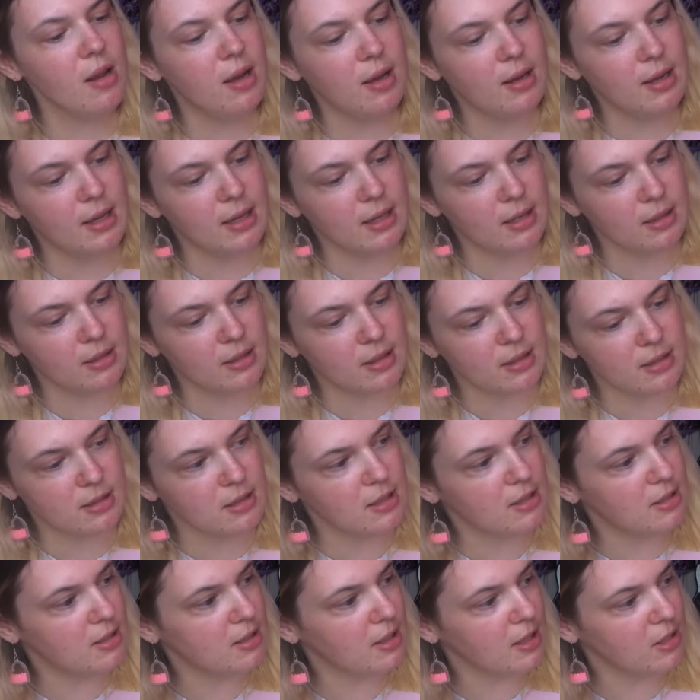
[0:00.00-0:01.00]
and there's
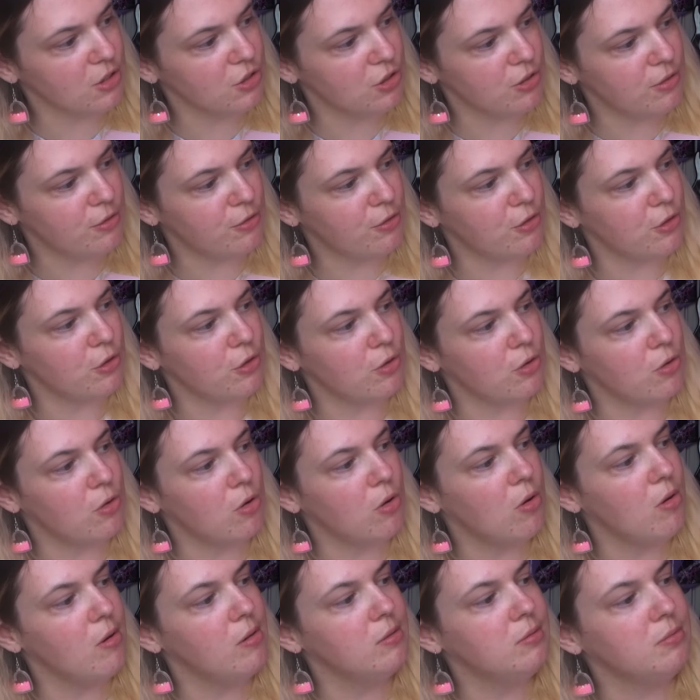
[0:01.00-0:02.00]
a section for your